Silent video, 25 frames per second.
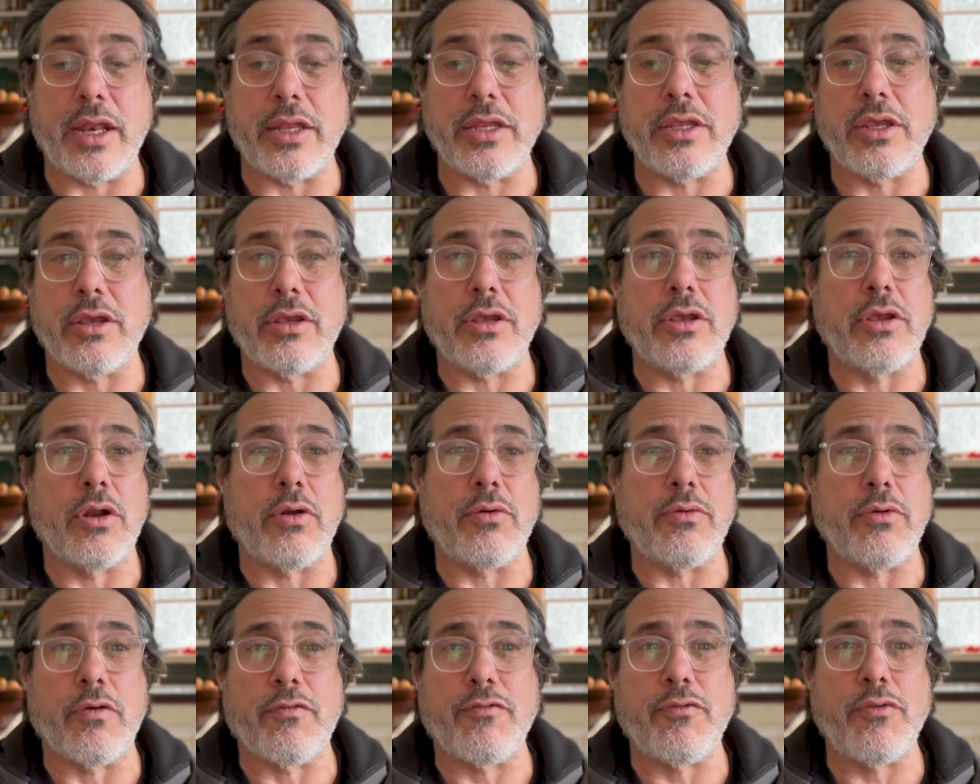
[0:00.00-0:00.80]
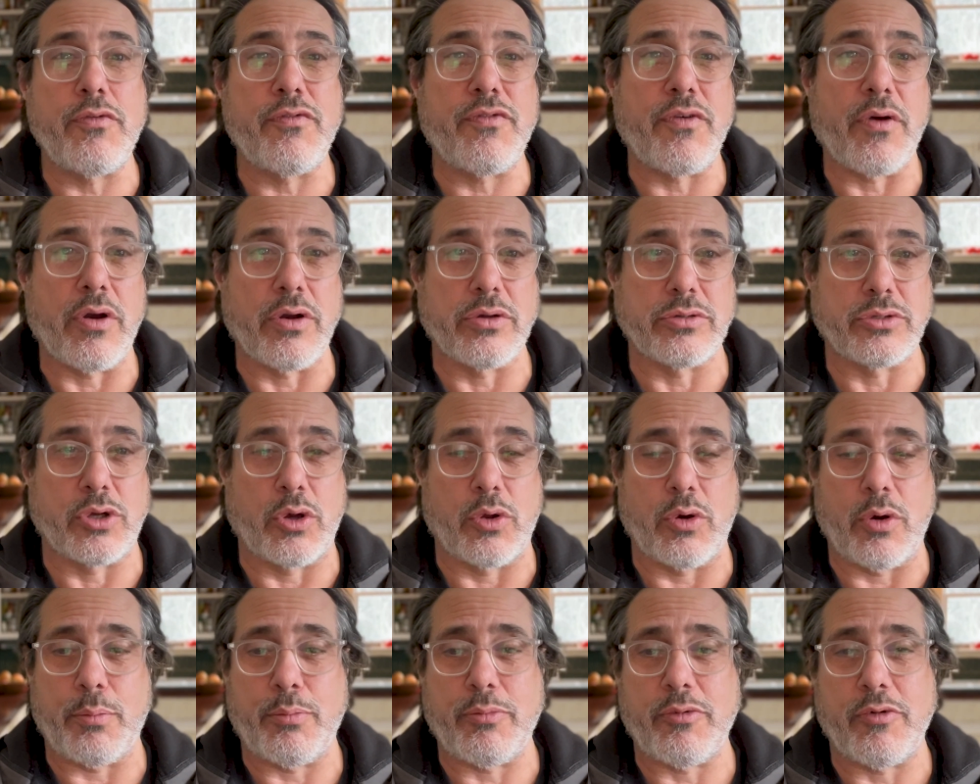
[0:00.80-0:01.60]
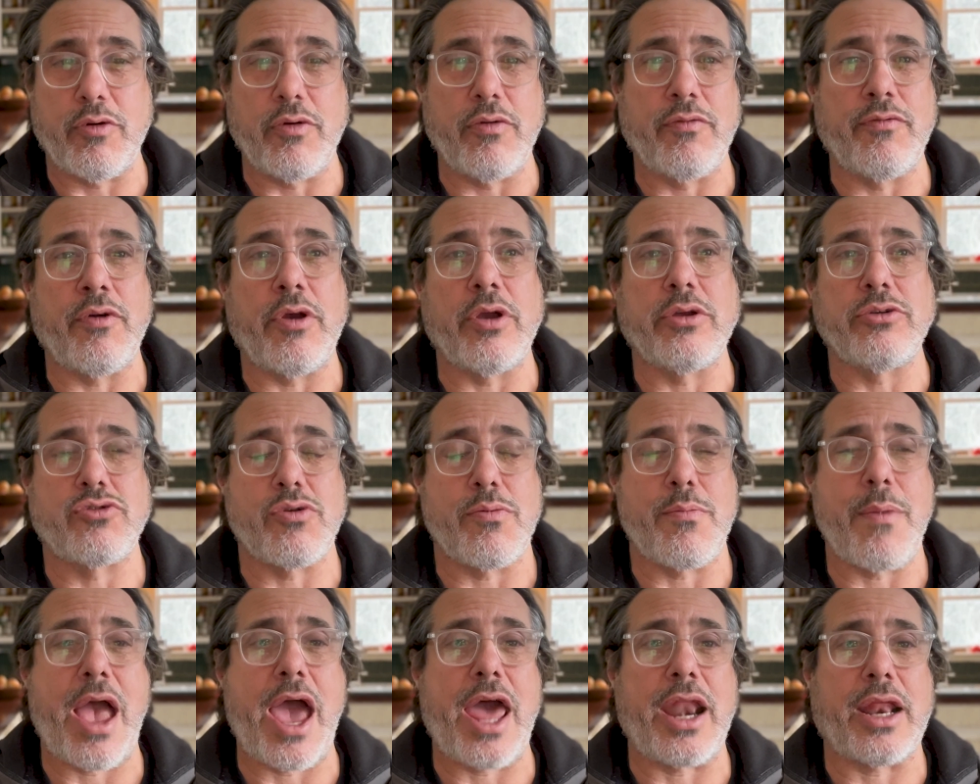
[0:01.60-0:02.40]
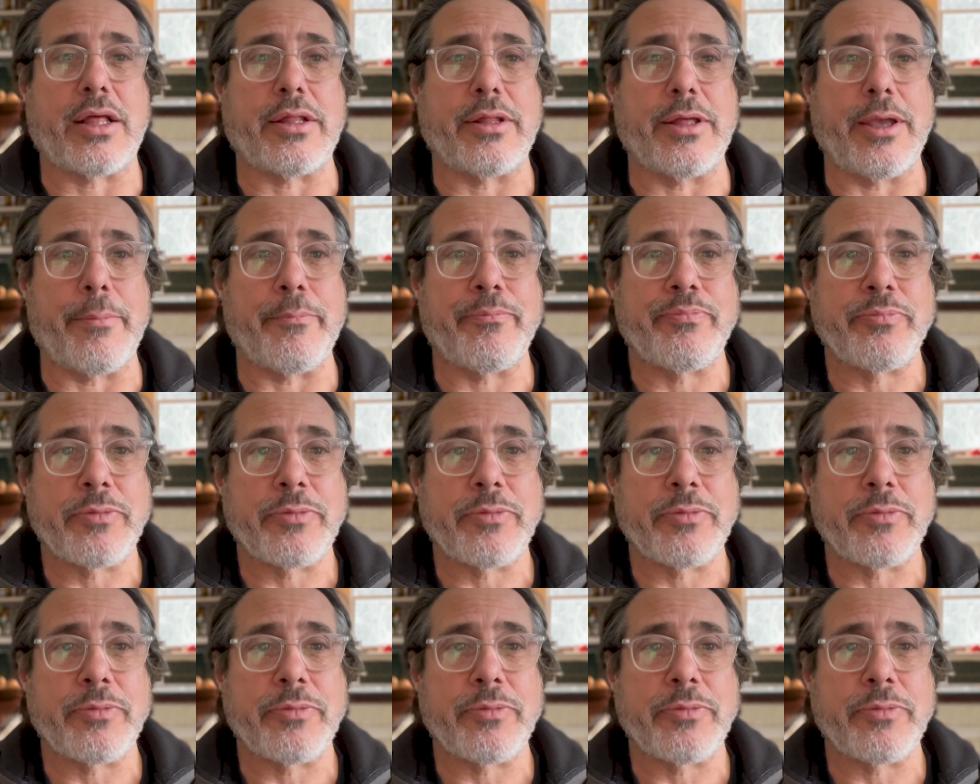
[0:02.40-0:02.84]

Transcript: your food photos are going to improve dramatically.